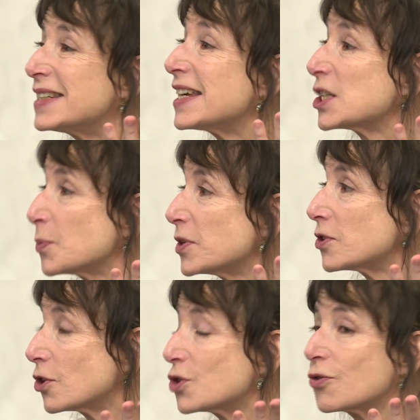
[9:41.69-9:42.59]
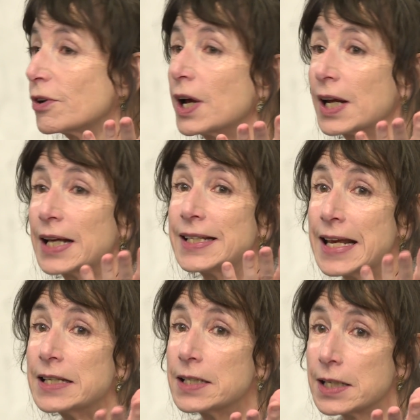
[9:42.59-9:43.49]
desperate search for an
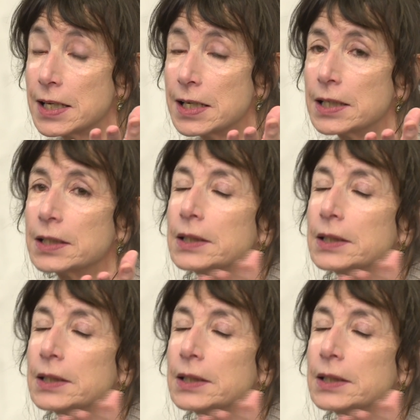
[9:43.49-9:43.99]
identity